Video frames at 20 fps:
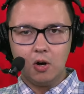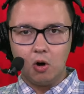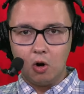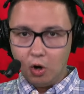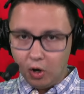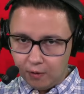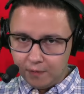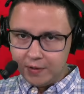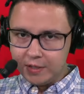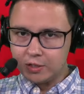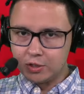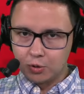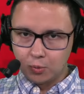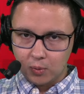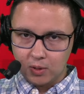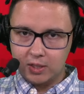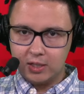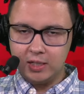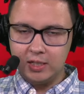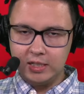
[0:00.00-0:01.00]
of his
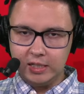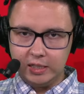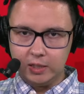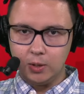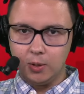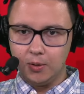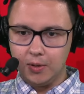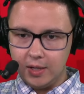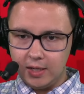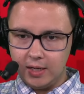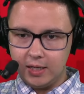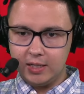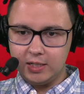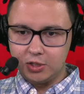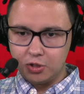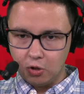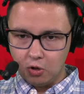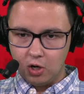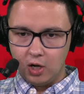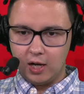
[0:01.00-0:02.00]
rookie deal that
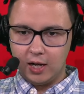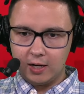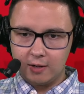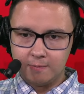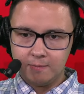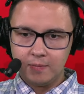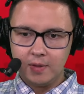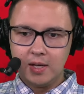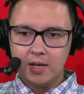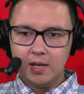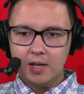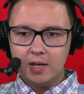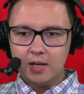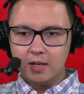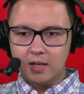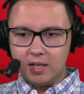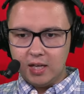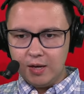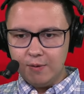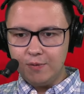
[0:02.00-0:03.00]
he's on,
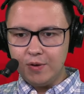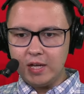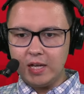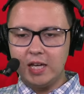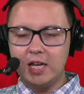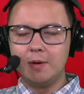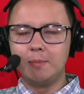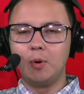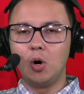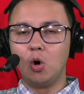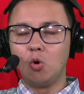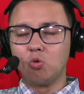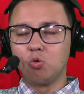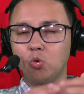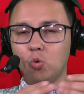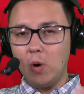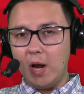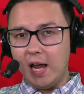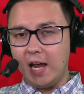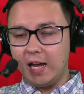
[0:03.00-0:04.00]
giving him a
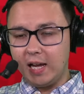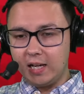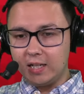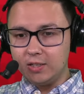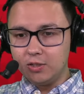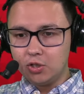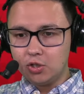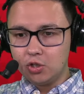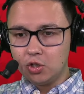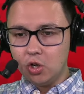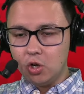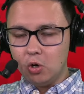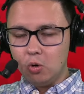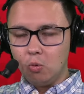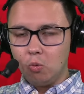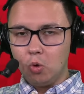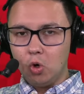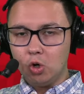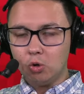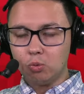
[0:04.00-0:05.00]
raise
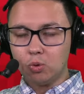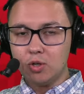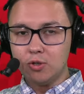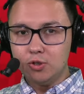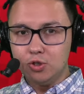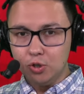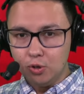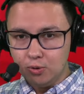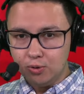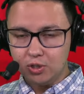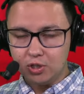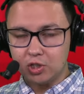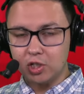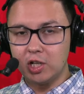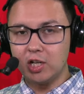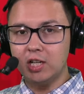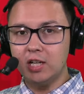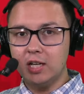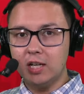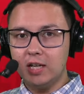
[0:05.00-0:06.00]
while
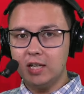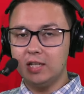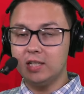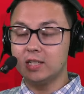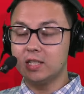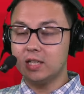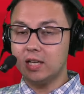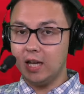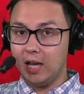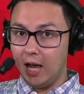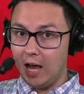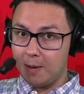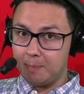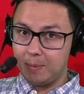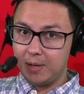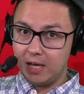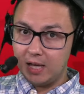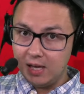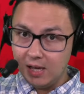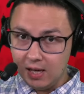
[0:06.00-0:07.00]
reducing his
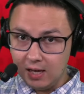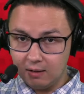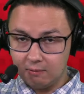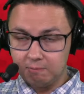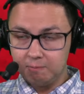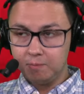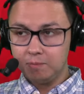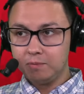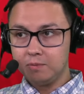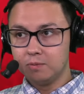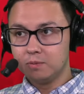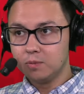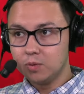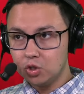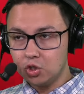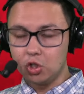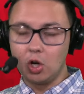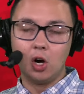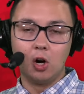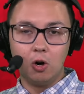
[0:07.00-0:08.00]
cap hit.
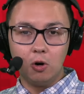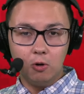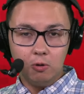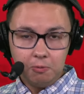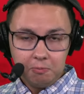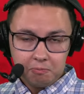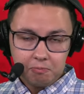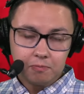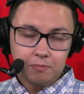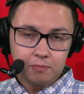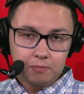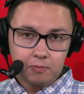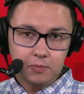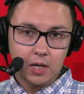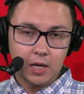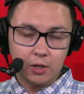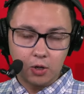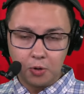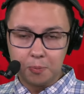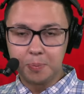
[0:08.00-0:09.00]
So
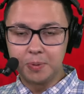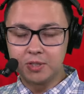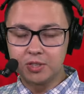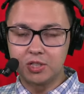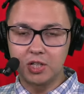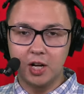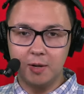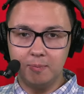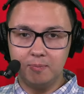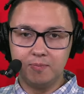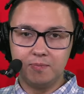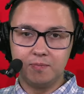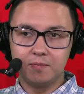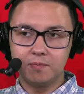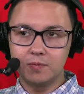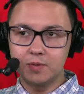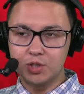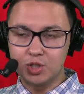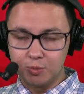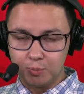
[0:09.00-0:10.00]
that opens up
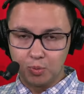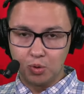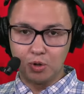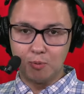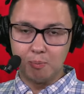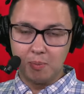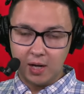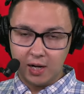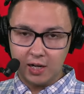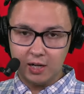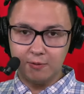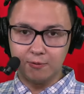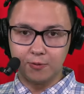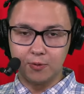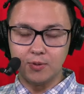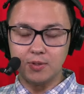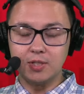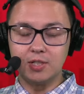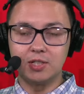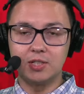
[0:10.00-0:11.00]
some more money
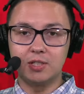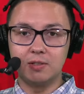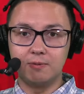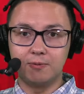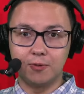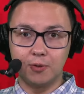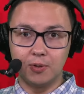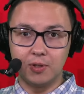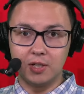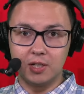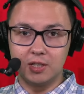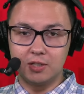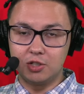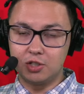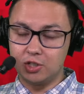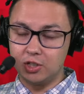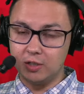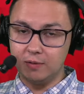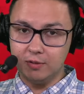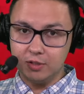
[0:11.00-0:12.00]
for the
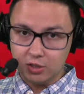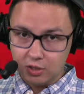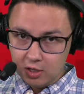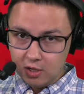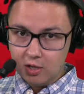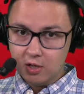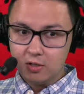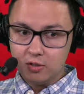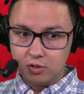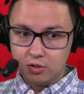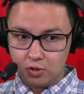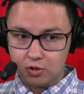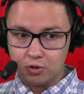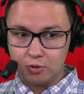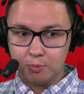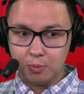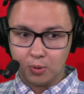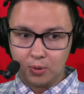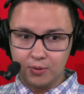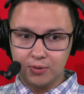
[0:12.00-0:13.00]
Chiefs to
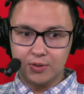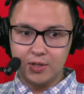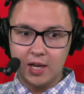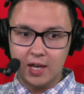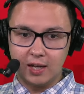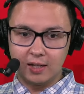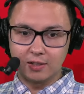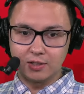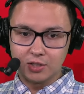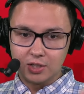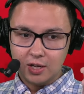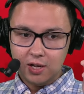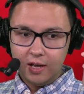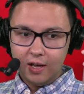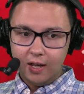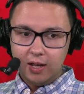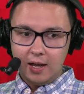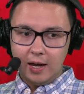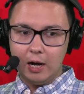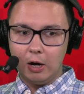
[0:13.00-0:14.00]
do more things.
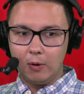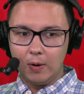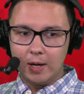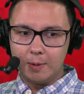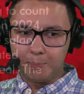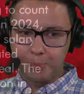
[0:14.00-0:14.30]
Arrowhead